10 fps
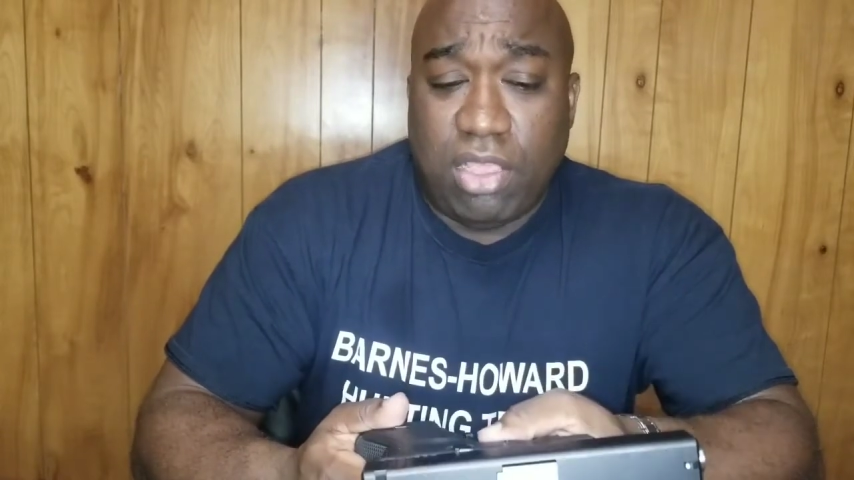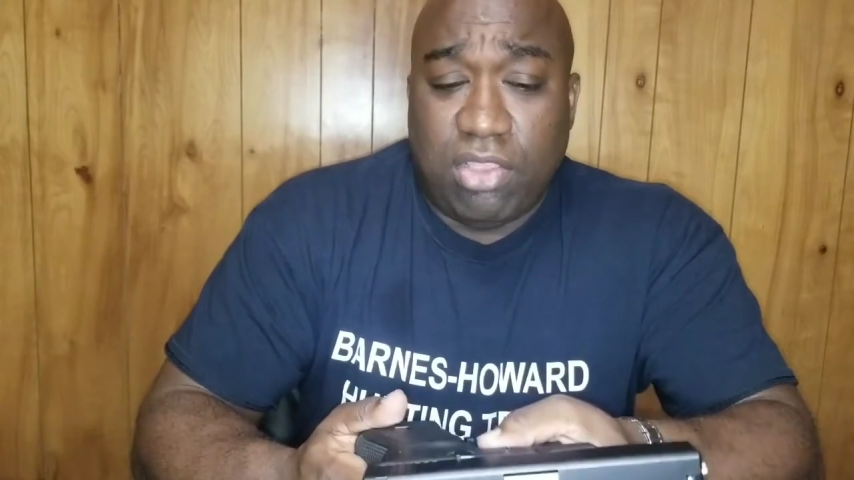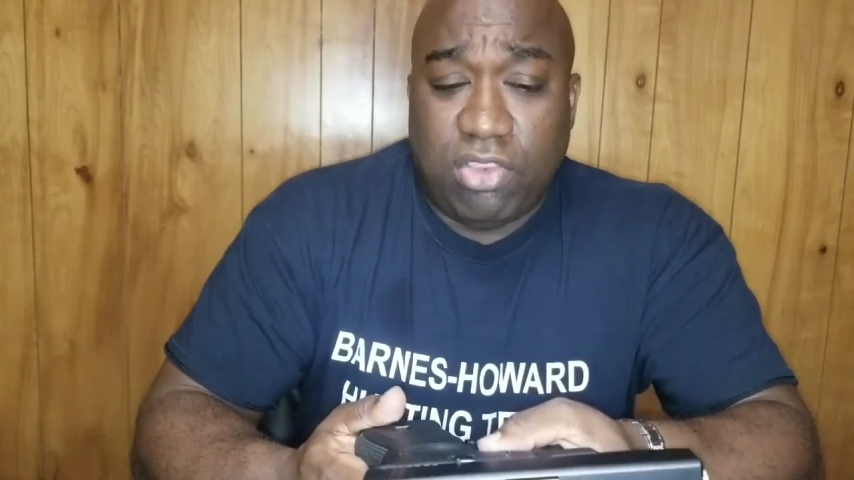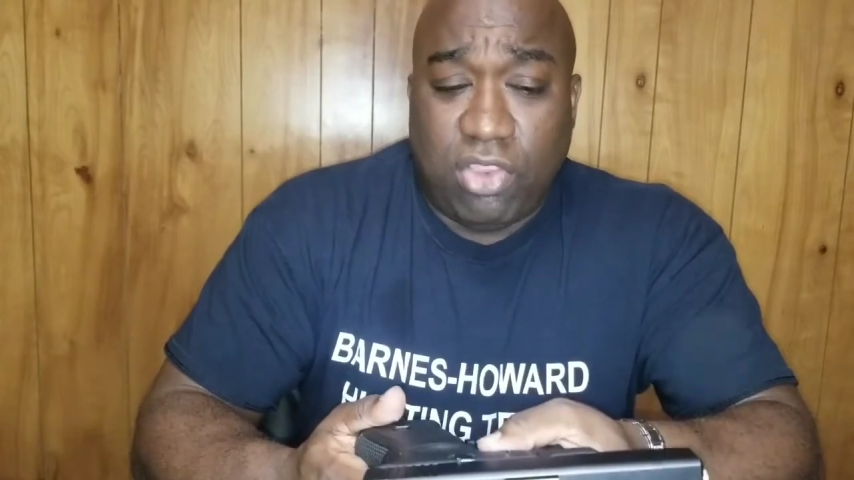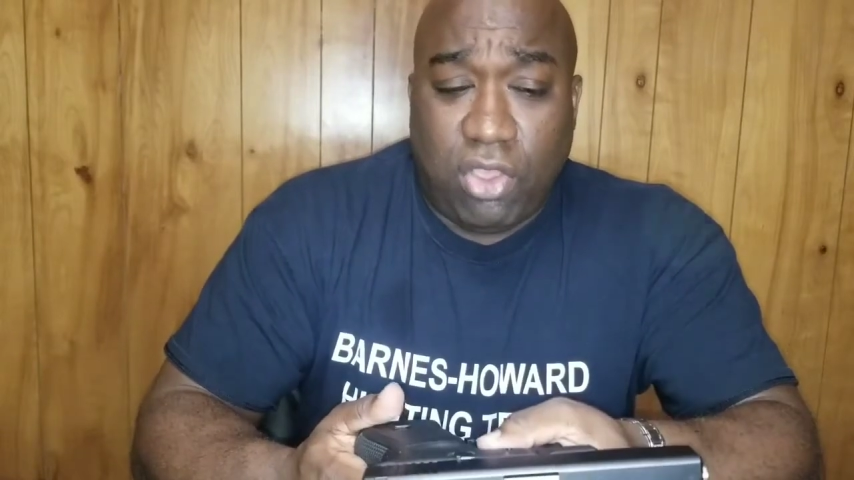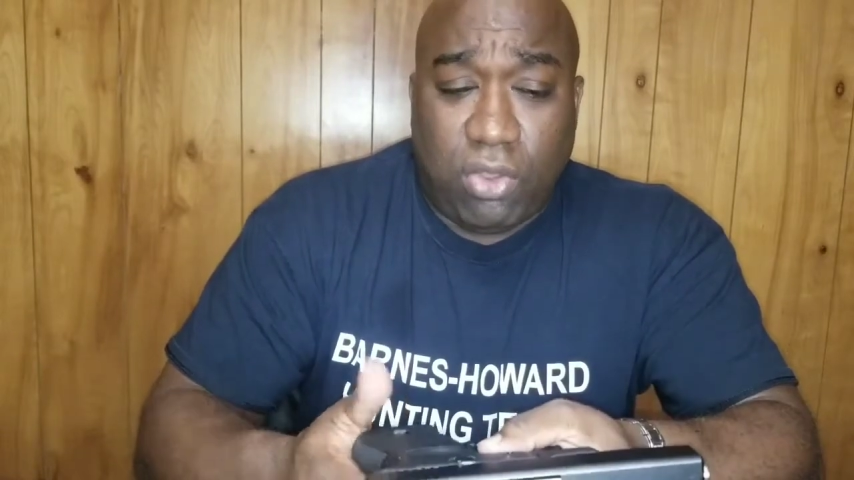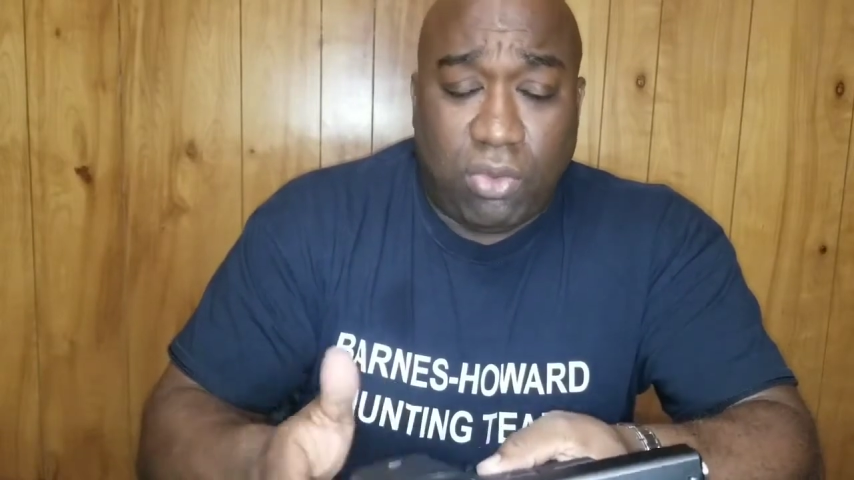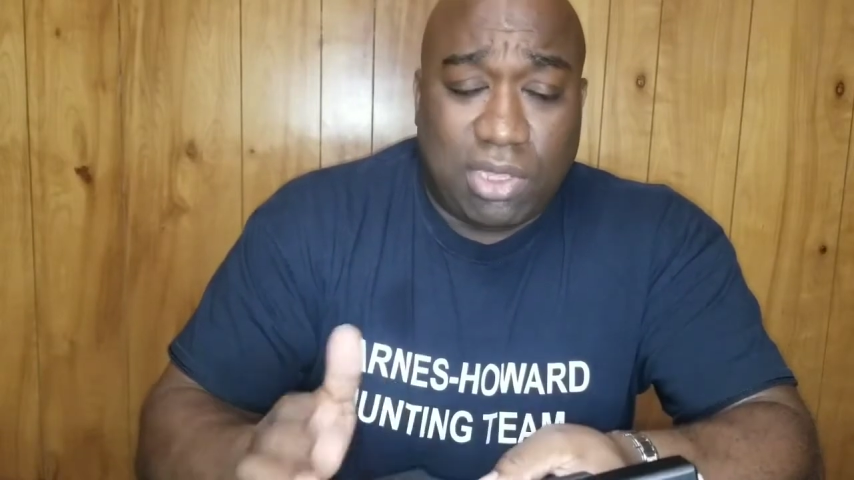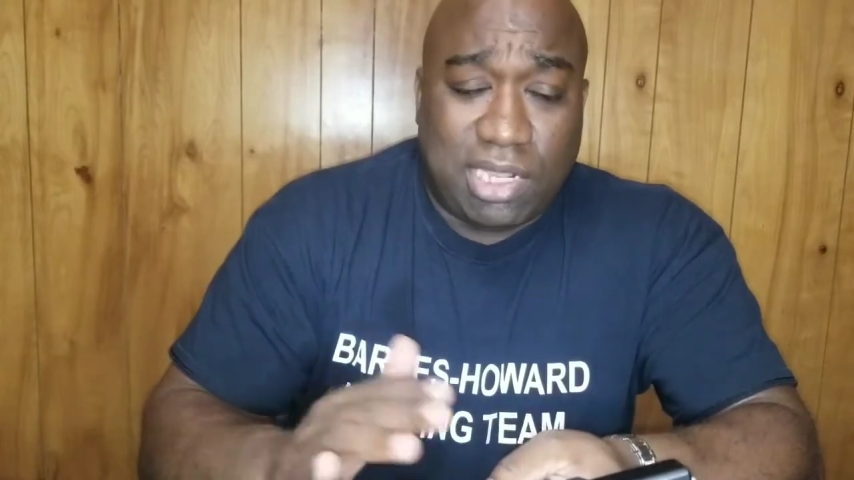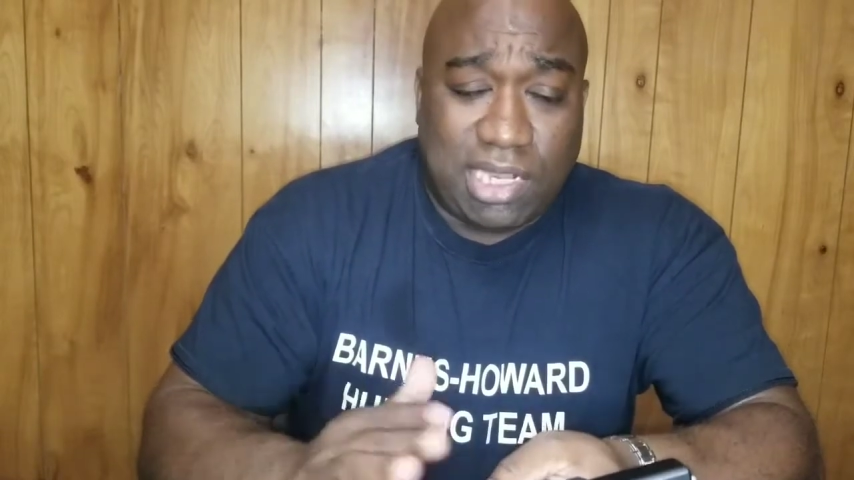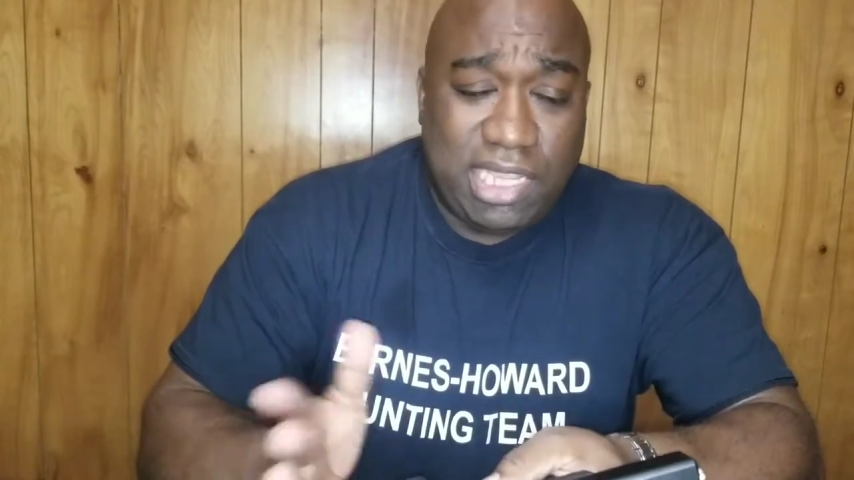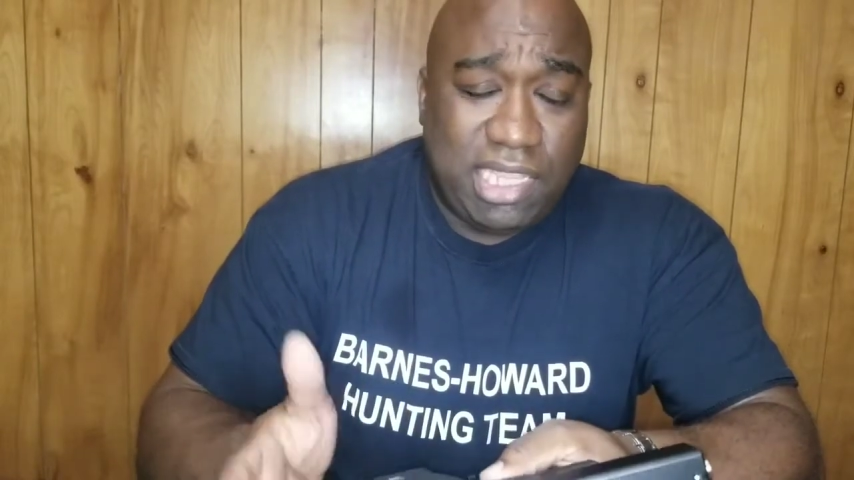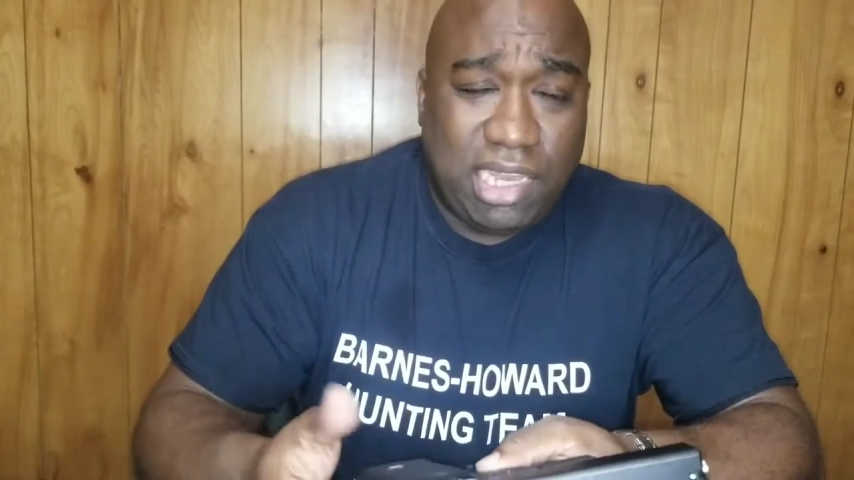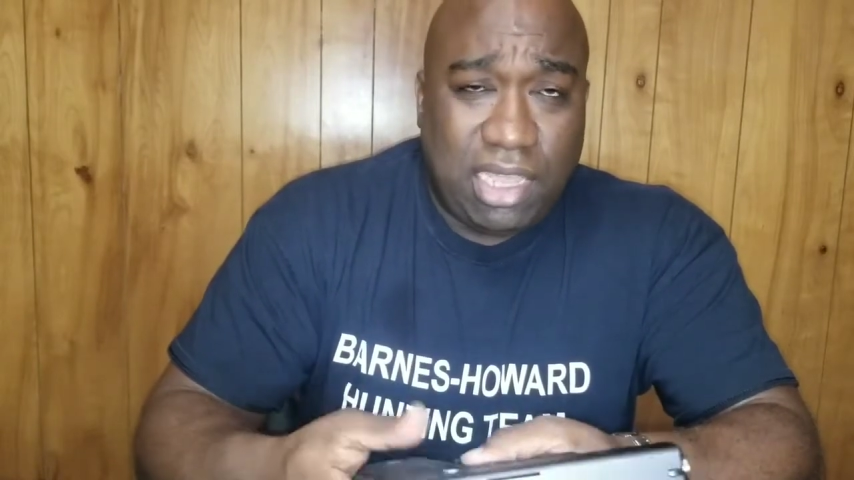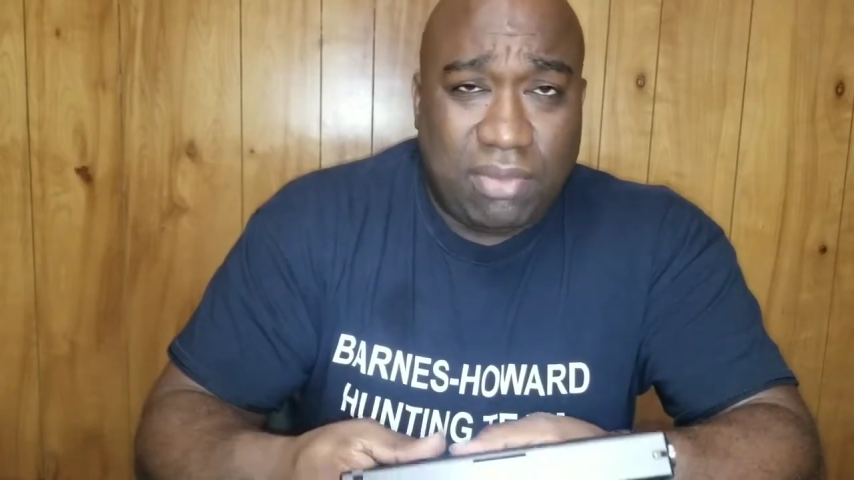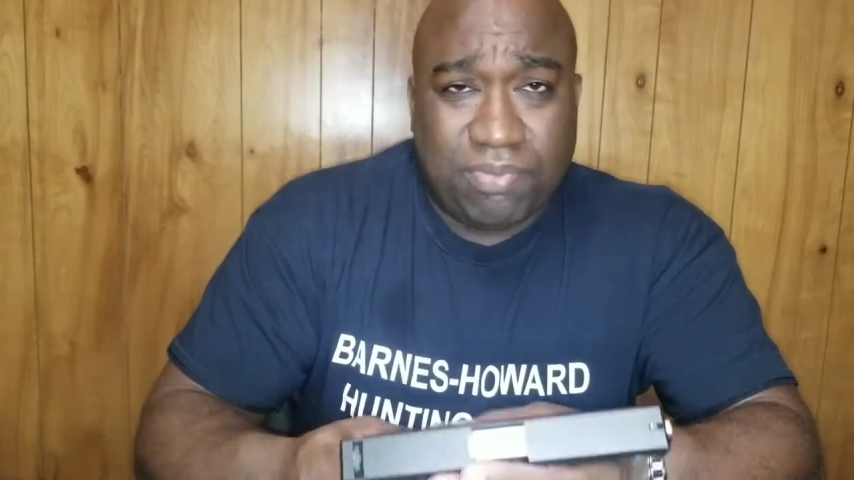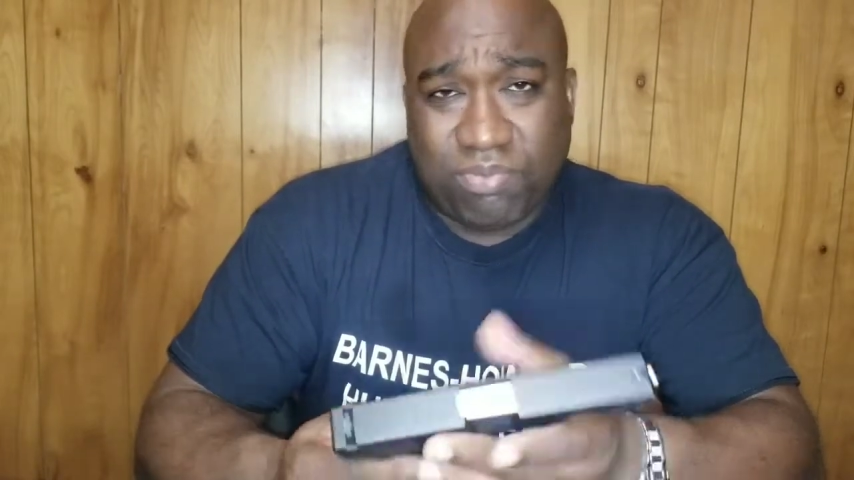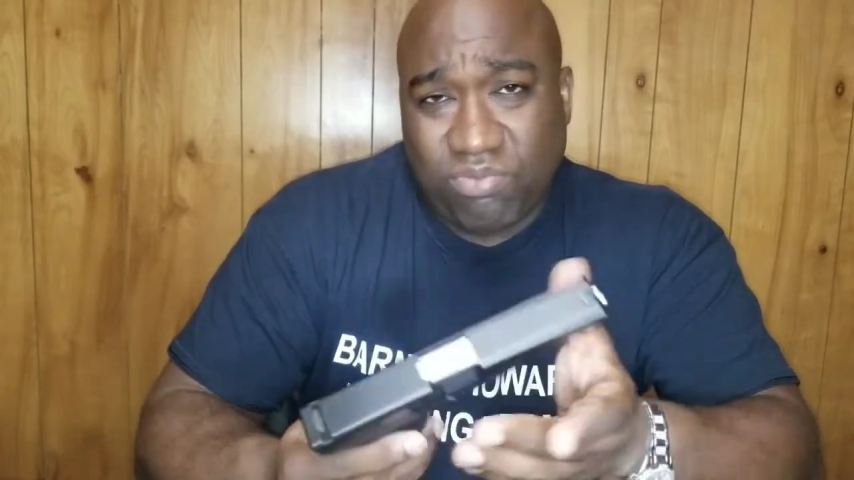So cleaned it up.